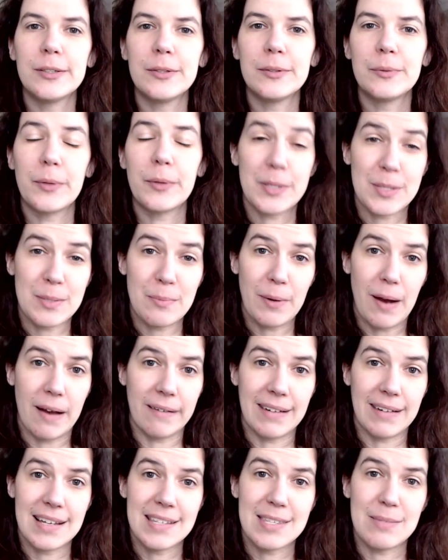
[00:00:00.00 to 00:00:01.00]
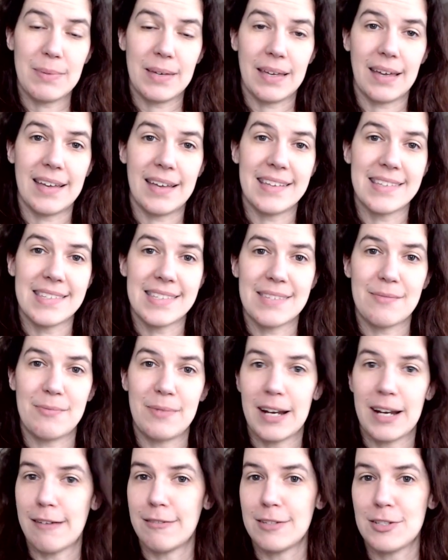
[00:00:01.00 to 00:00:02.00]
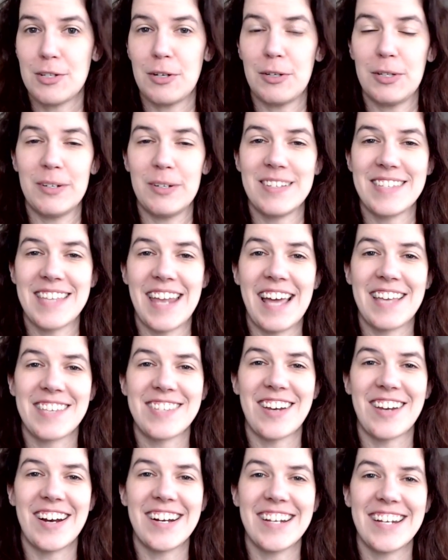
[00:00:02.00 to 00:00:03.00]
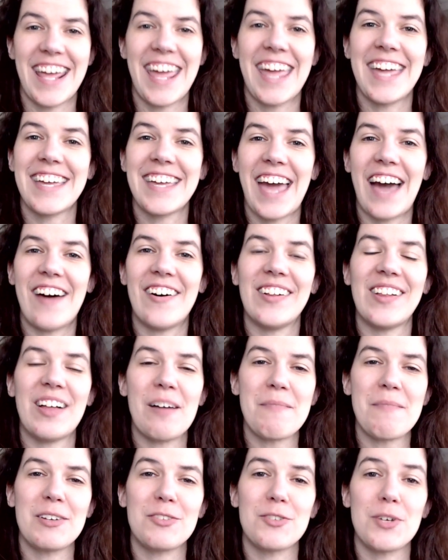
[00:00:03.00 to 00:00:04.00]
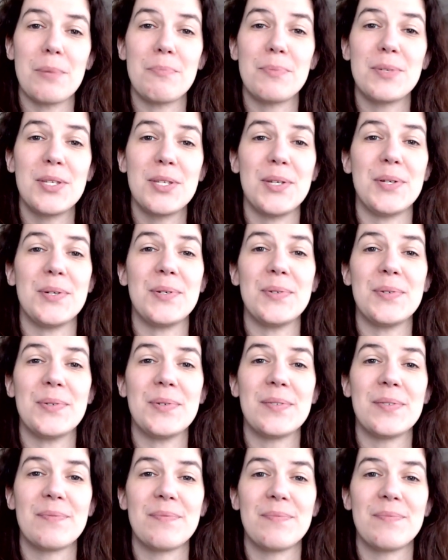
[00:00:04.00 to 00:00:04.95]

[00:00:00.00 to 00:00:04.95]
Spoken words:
works in progress because what I will show you is that I started a cowl on my trip to